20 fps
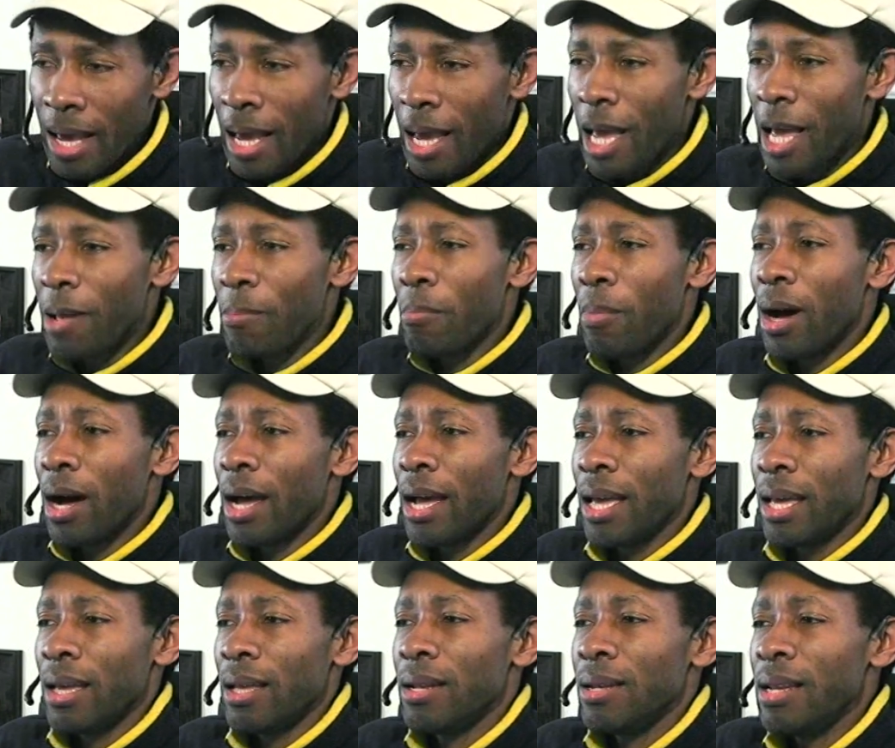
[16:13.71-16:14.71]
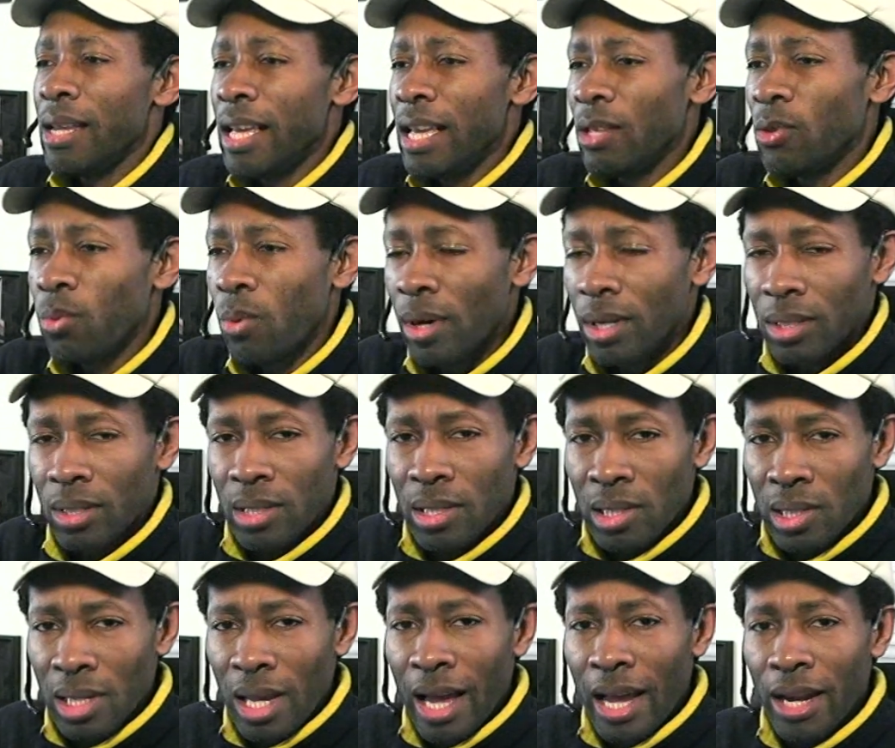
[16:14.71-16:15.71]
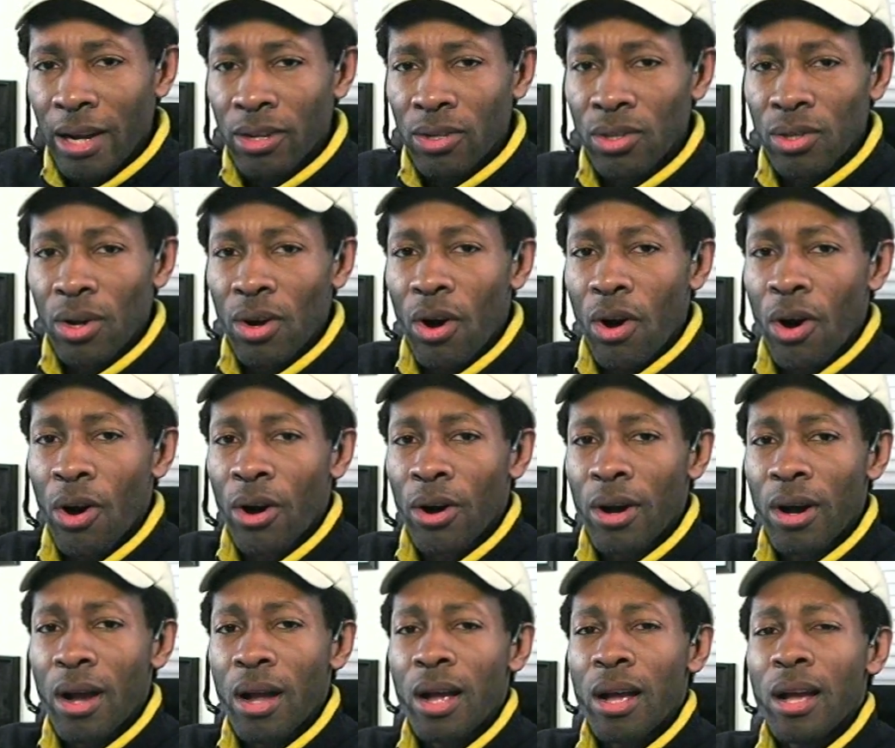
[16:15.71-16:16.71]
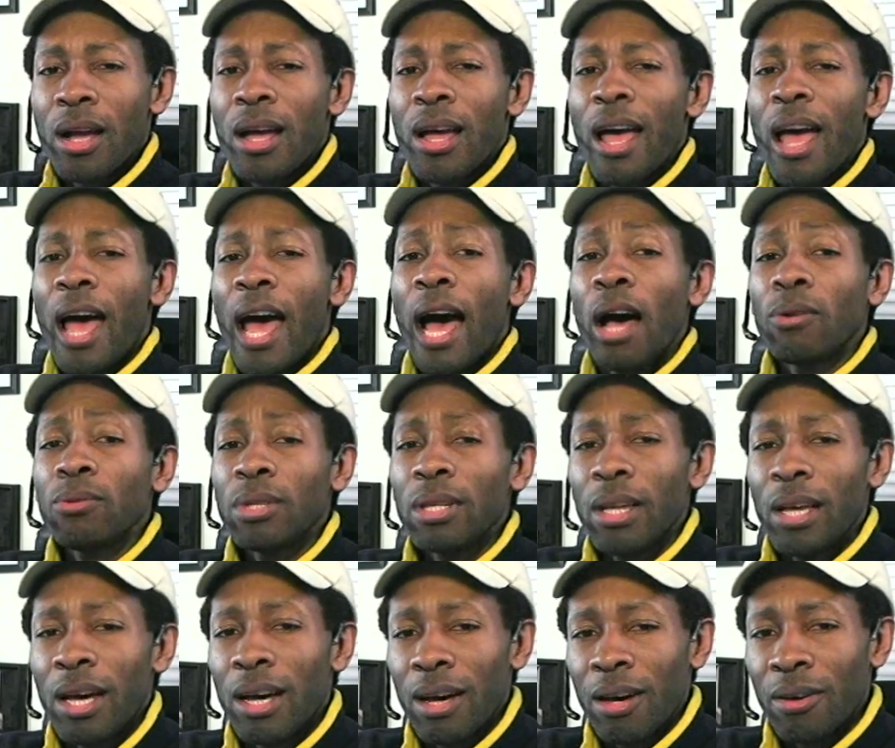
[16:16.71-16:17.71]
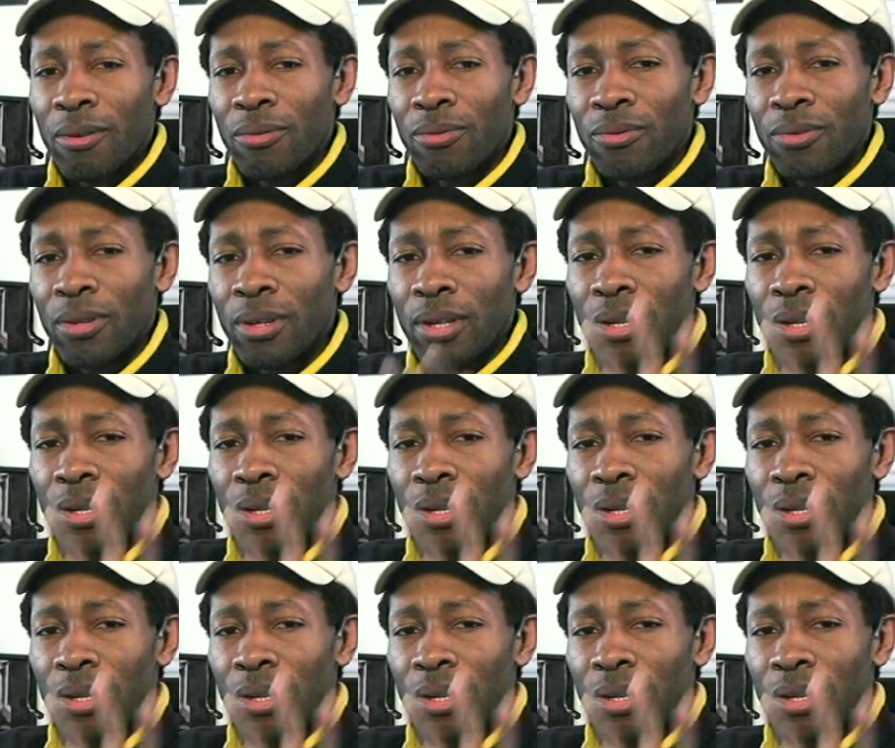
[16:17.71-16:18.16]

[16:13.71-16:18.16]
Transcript: and my needs, wants, and desires are out of